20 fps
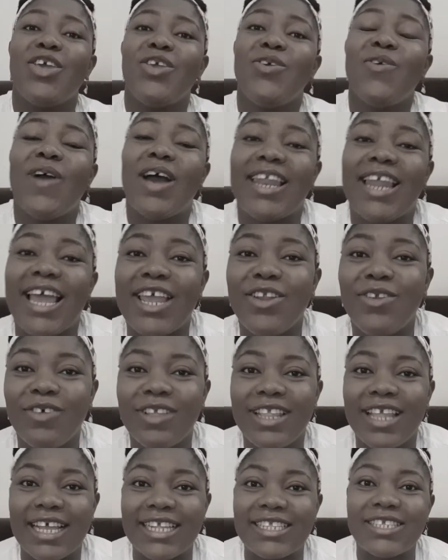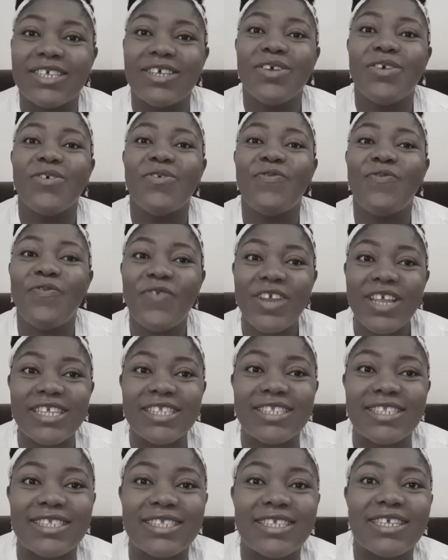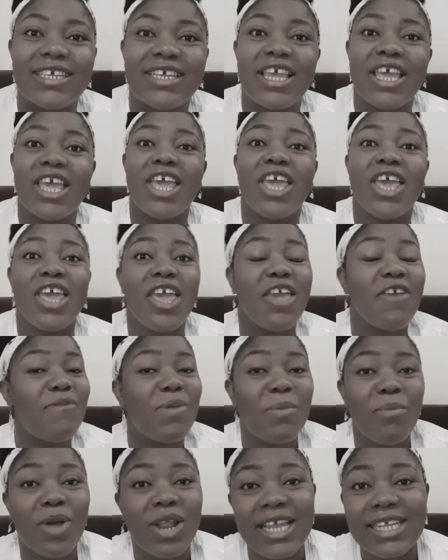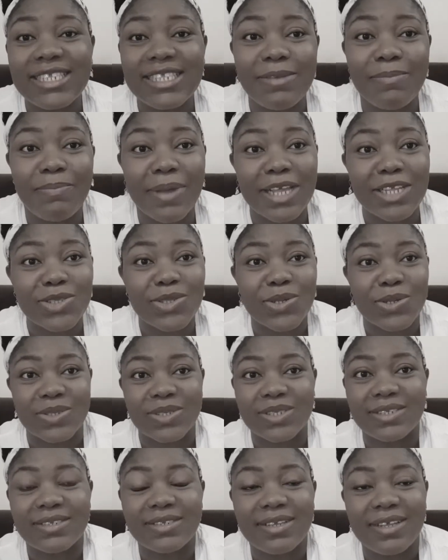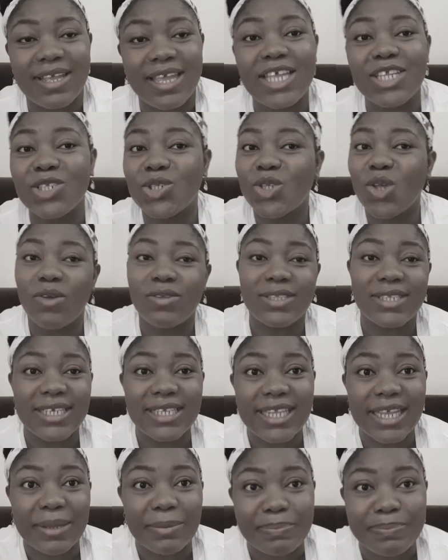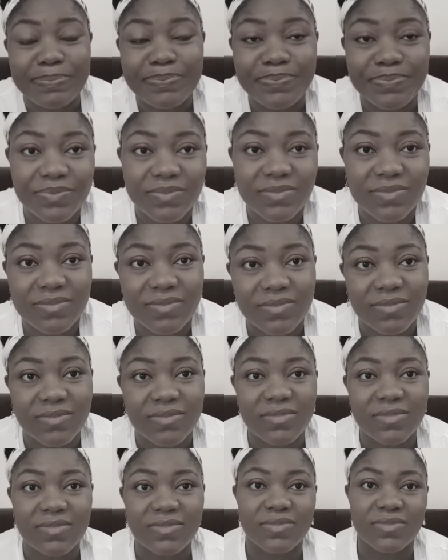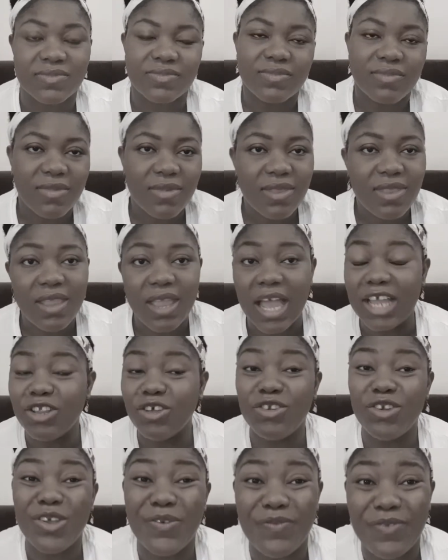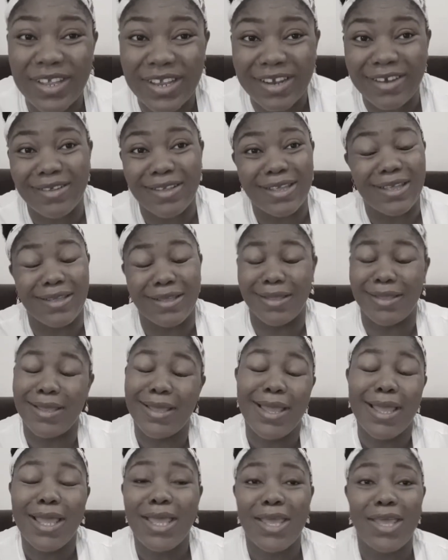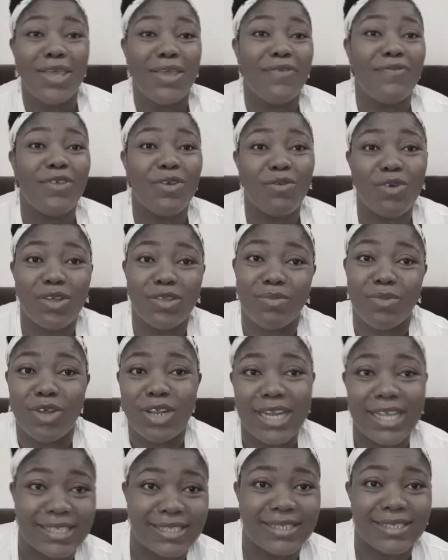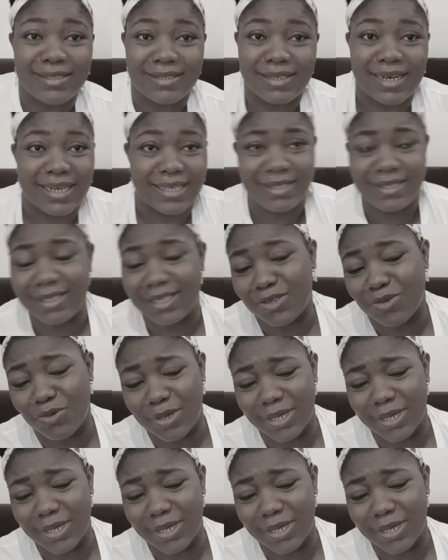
You and I know that Freeze, he's been molesting pastors, insulting them. I don't know if the word molest is right.